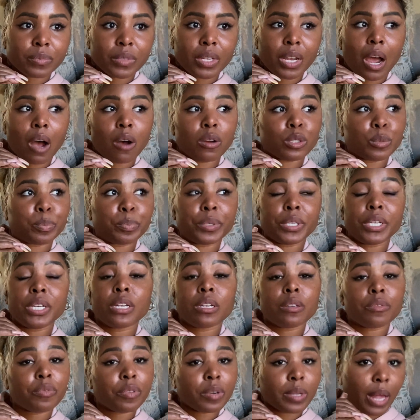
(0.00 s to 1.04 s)
I was
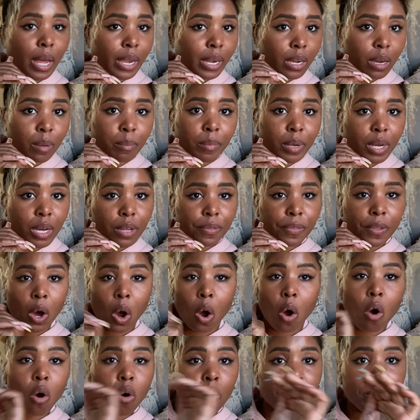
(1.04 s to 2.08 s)
bleeding for like a month, a
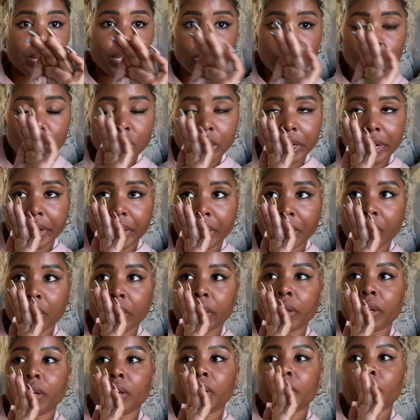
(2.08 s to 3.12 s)
whole month straight
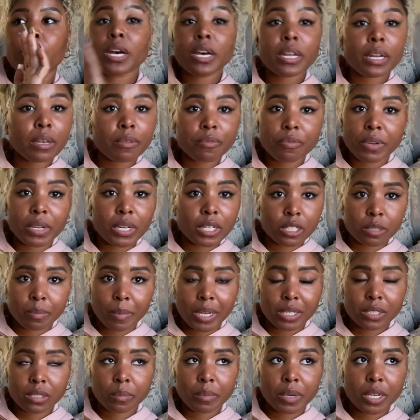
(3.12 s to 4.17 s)
couldn't finish my
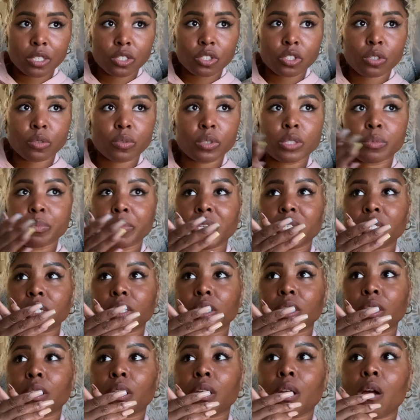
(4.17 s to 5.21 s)
semester, was
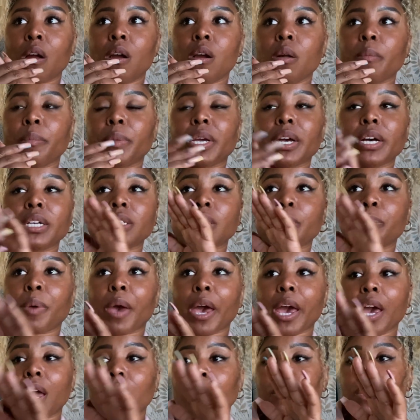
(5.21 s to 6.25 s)
missing because of
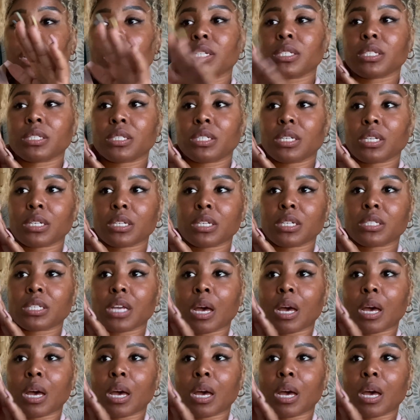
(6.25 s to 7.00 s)
pain, because of sickness.